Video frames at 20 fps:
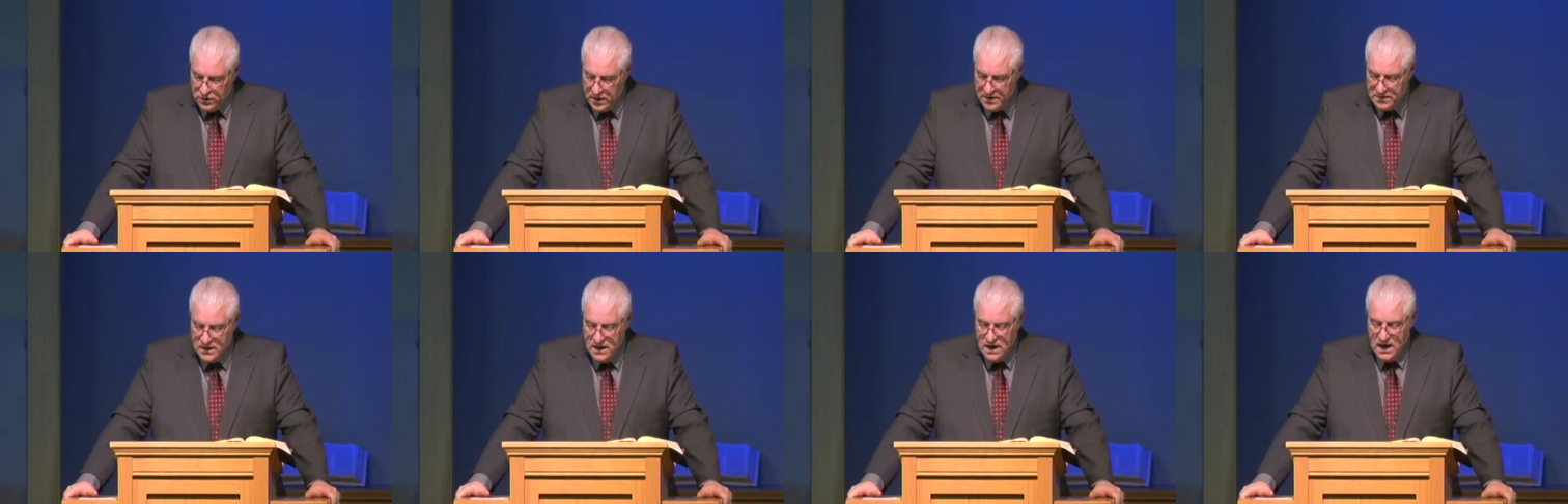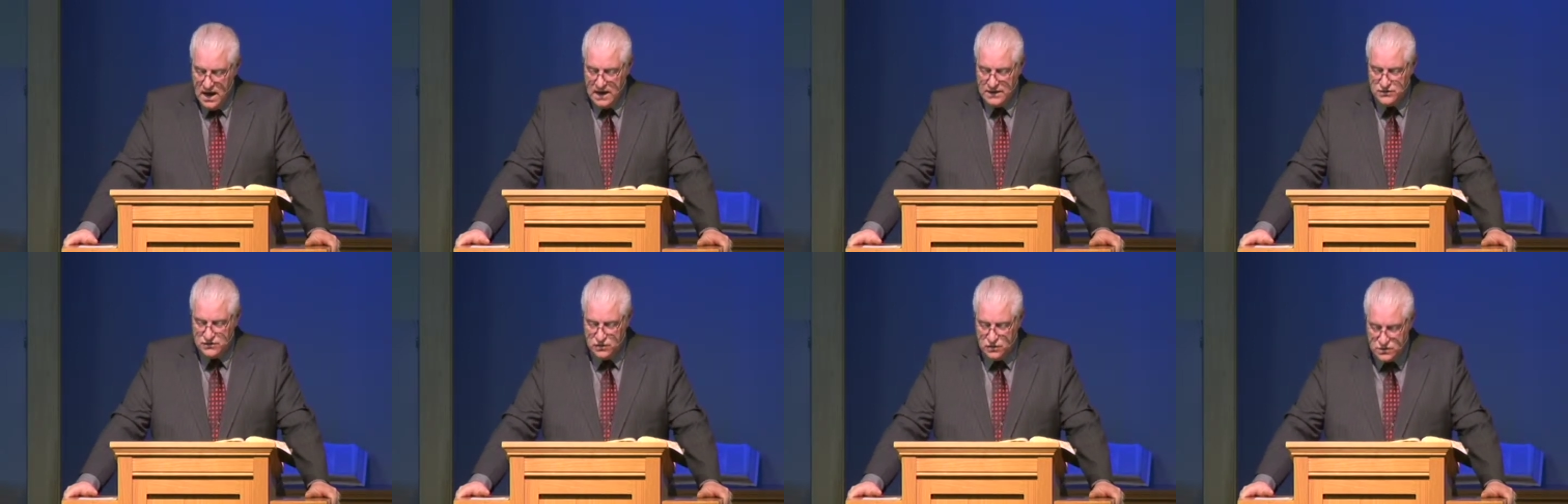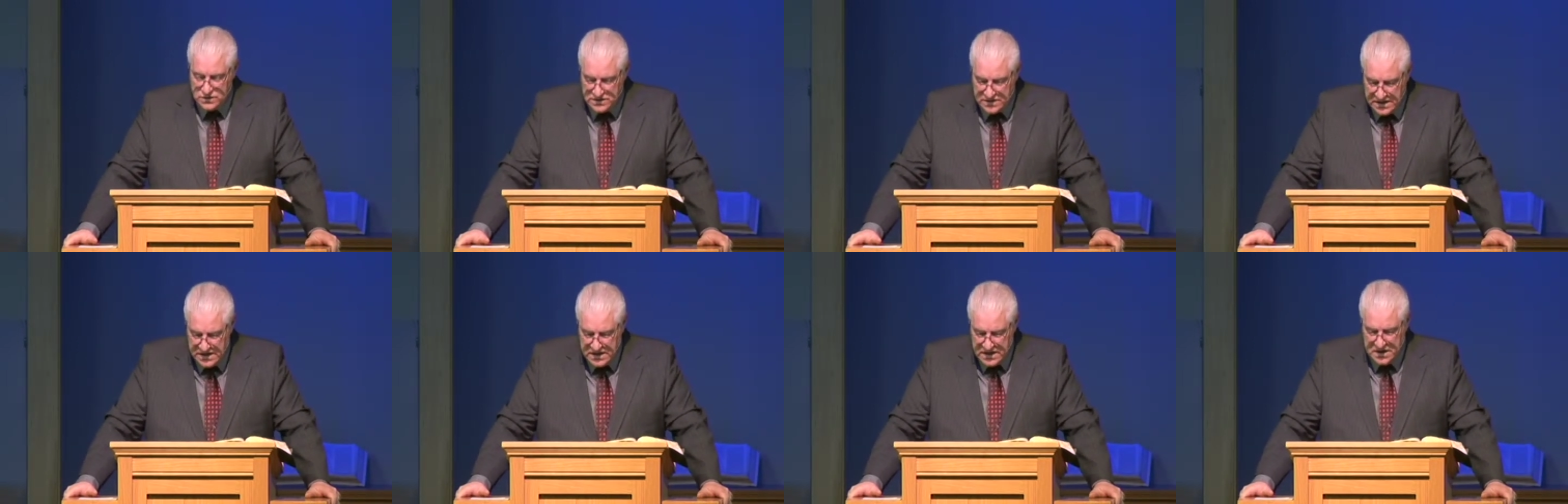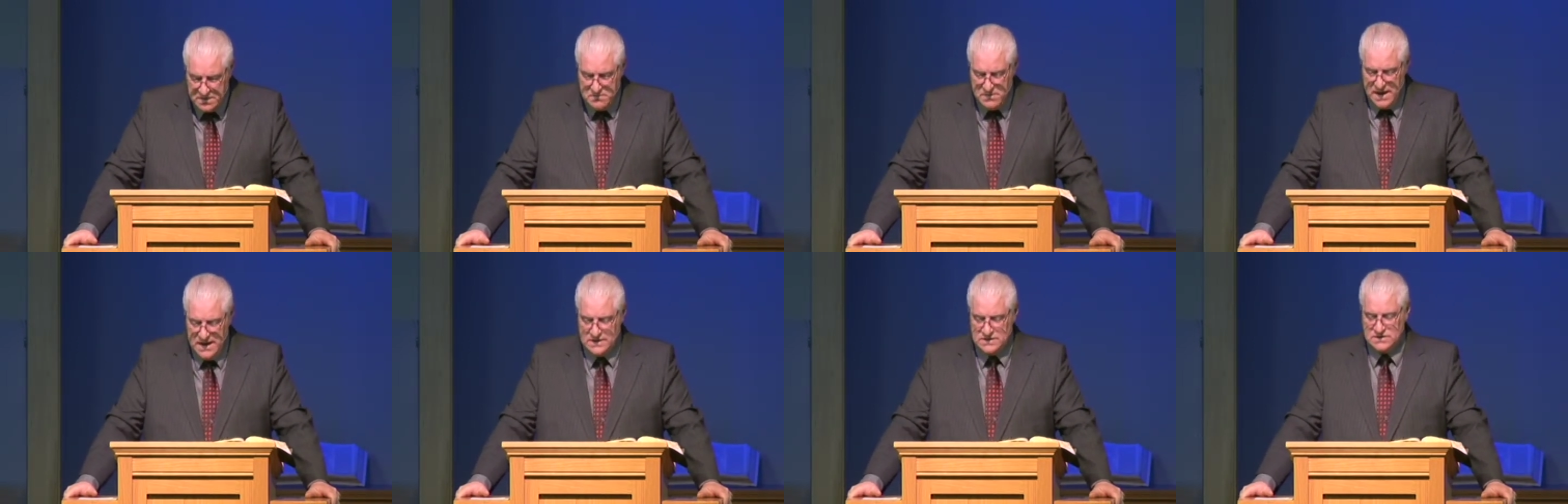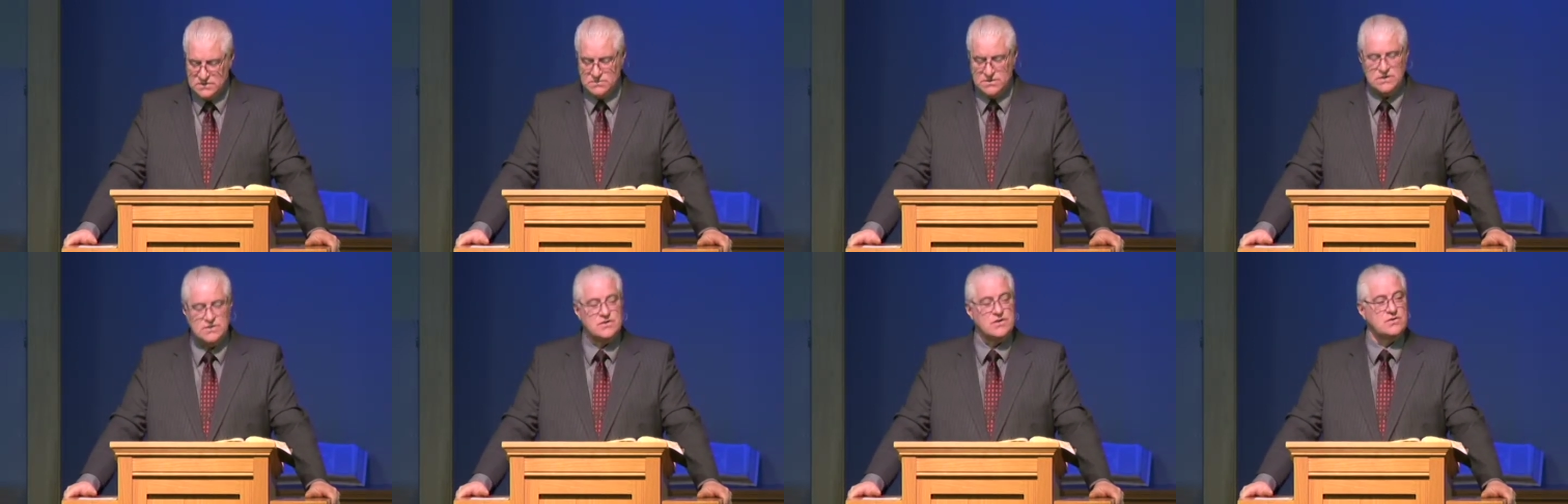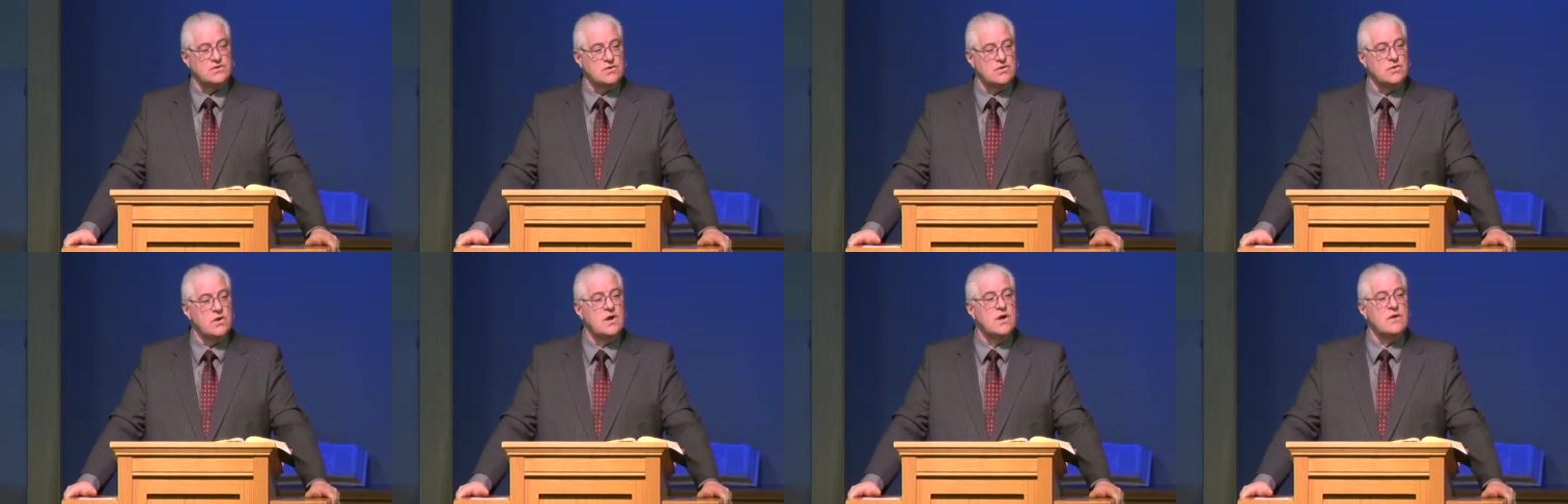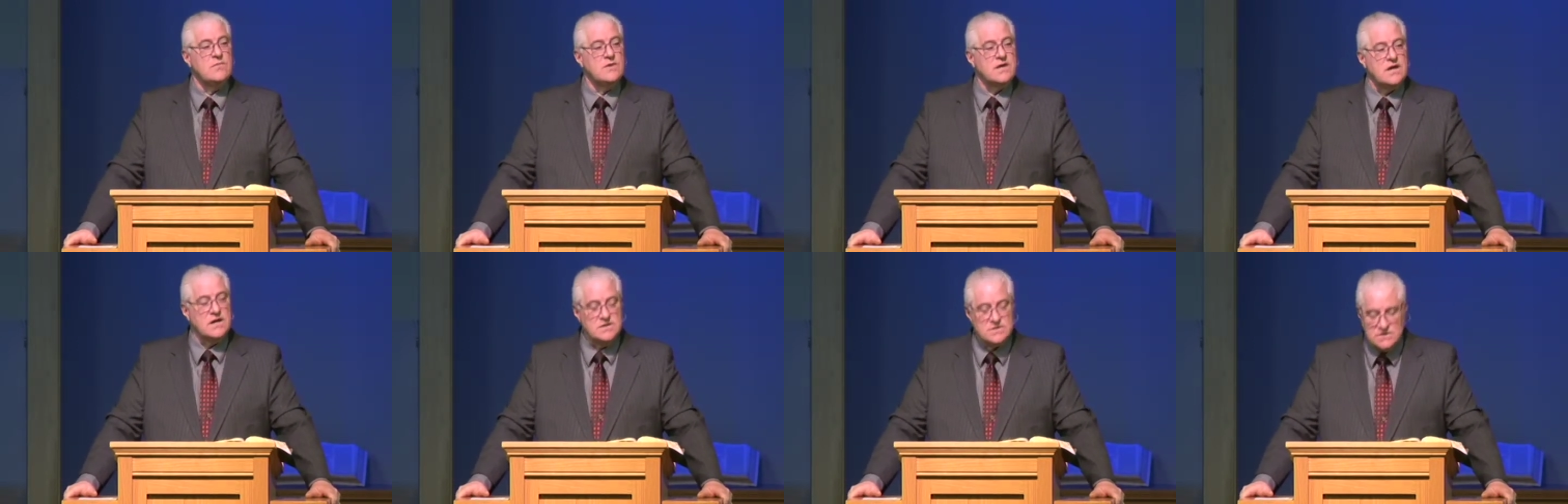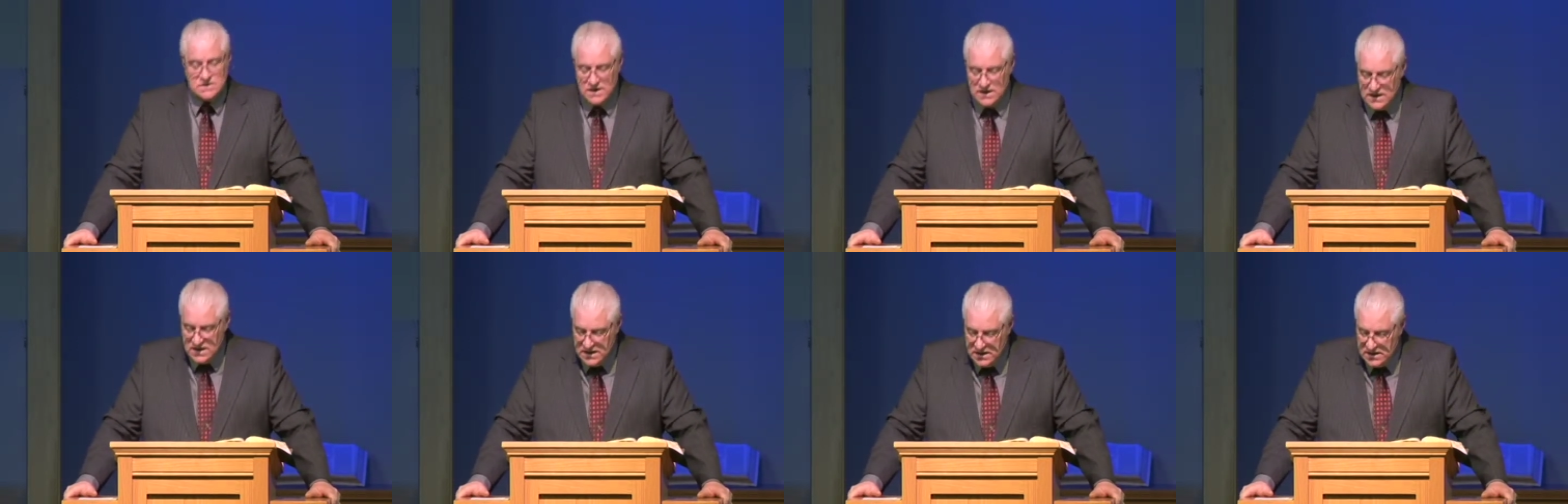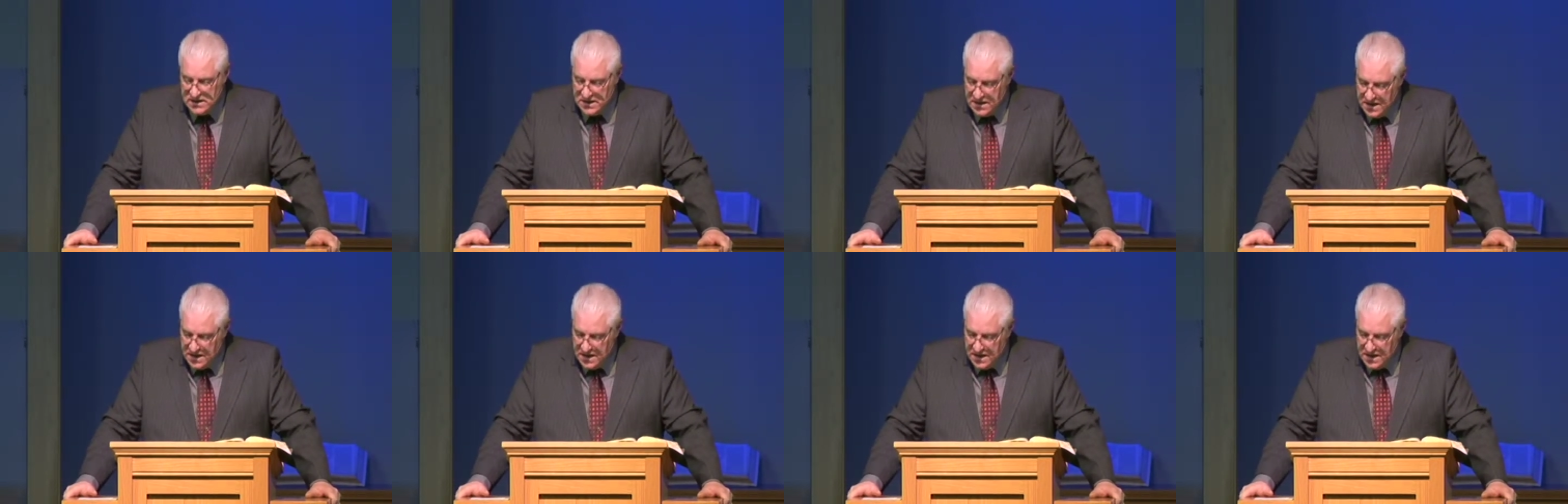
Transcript: I, I do as He commands me to do because He